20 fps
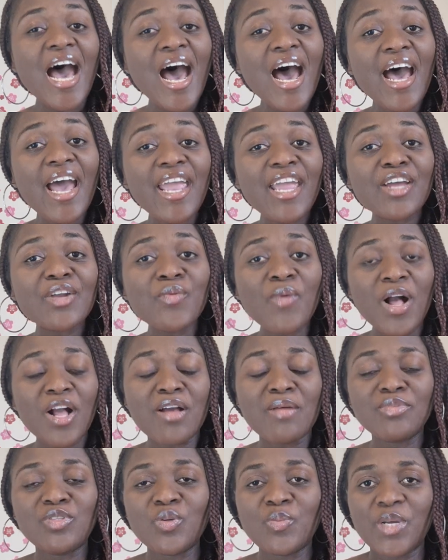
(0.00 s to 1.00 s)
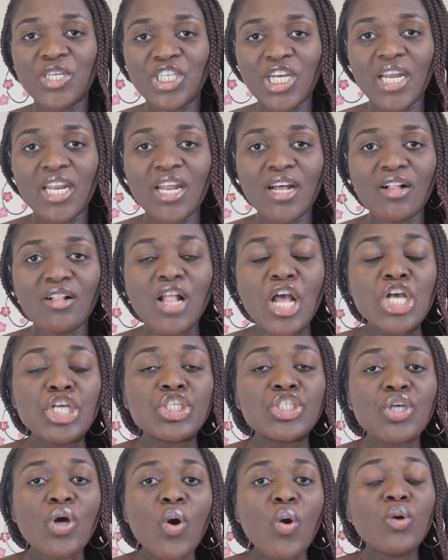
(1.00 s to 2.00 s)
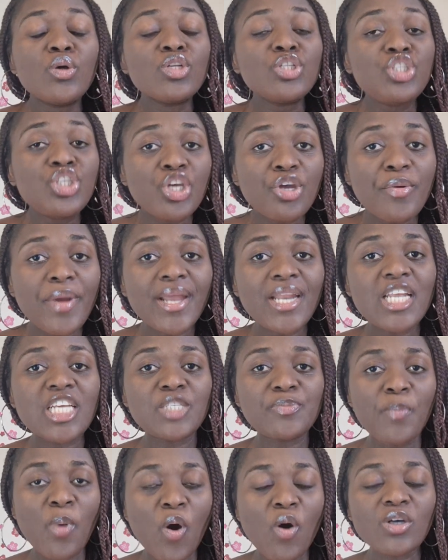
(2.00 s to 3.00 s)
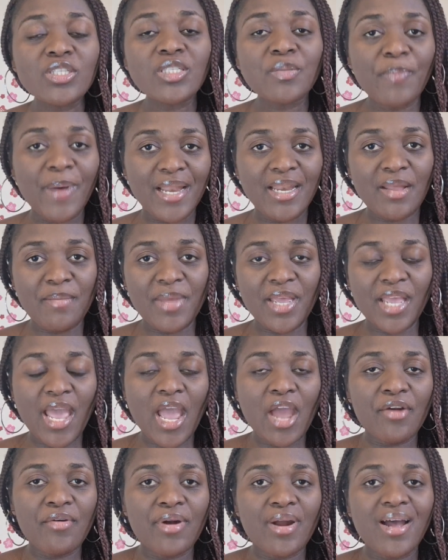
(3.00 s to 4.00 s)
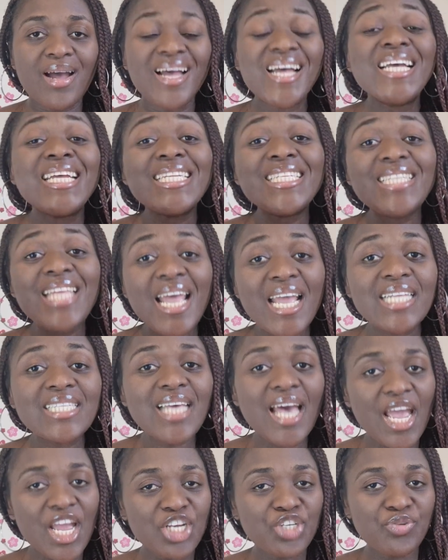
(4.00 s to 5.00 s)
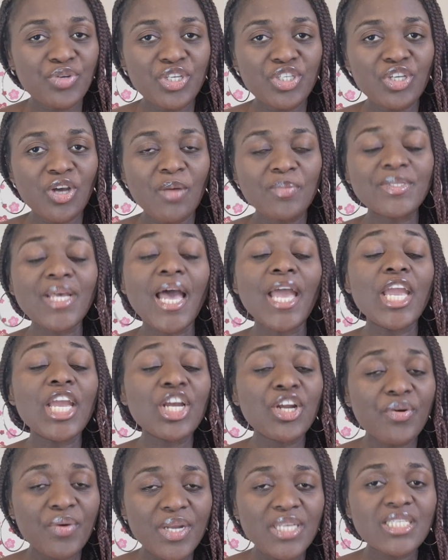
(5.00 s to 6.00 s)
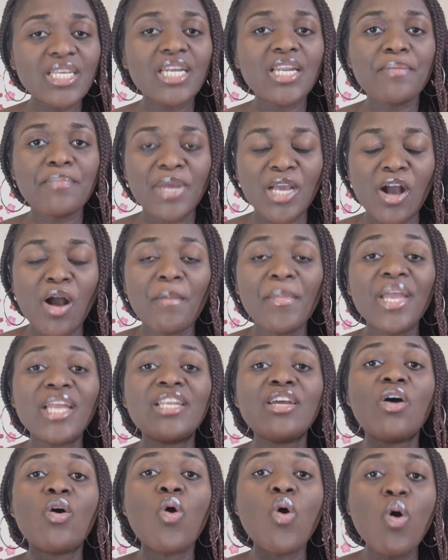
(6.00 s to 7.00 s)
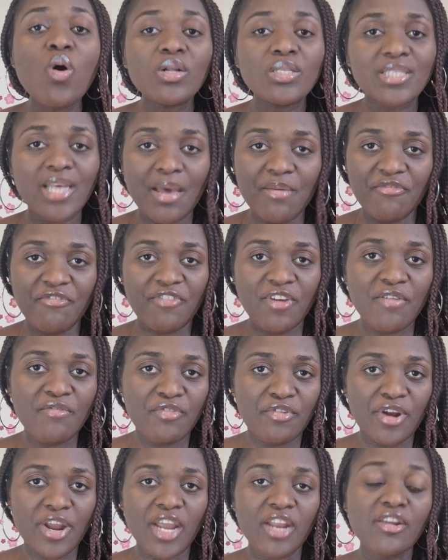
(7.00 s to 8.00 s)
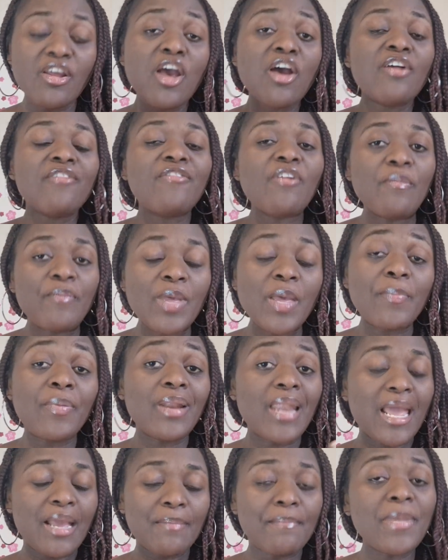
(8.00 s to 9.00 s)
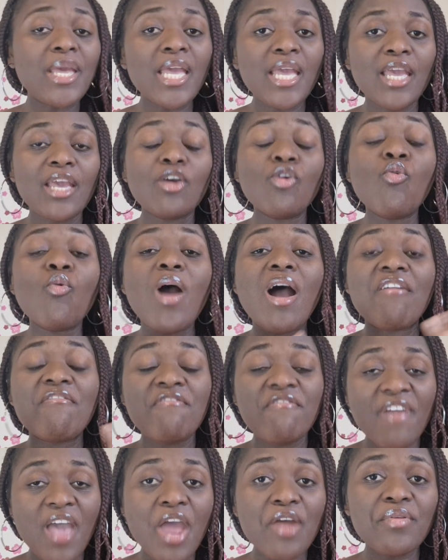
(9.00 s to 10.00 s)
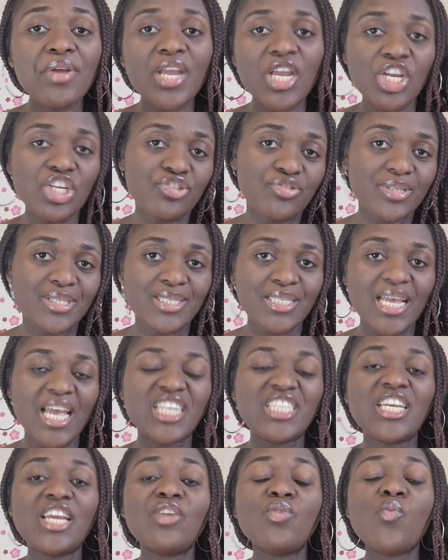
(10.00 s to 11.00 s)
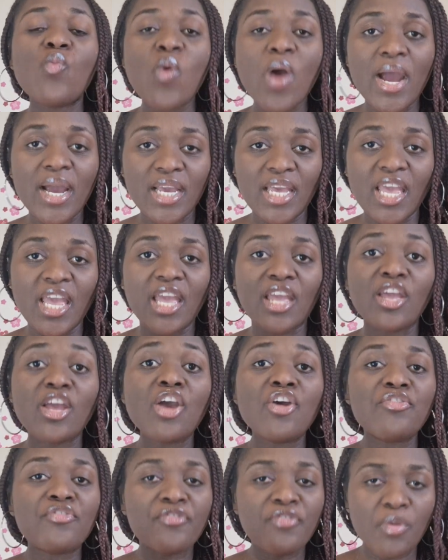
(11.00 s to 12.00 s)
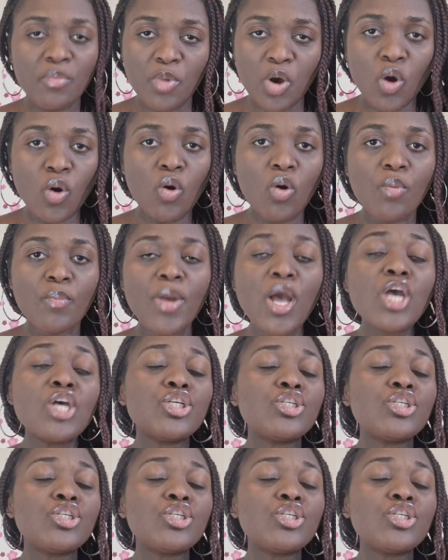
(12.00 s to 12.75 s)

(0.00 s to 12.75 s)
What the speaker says: Hi and welcome to my channel. So during this post-pandemic era, data entry jobs are increasingly becoming the all-time favorite for people like me who are very interested in working from home.